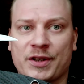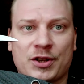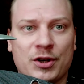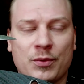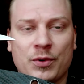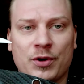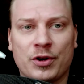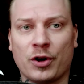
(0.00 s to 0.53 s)
Like
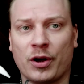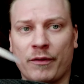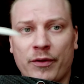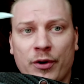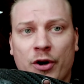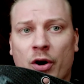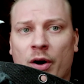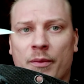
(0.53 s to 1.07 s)
you know, if
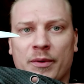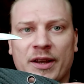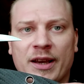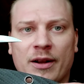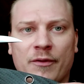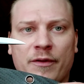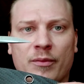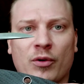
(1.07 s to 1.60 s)
you go and
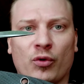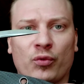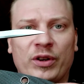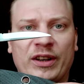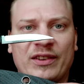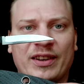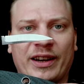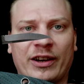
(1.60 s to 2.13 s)
get from a
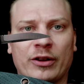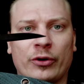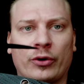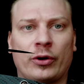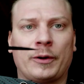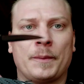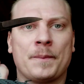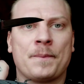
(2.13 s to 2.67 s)

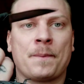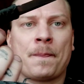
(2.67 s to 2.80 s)
retailer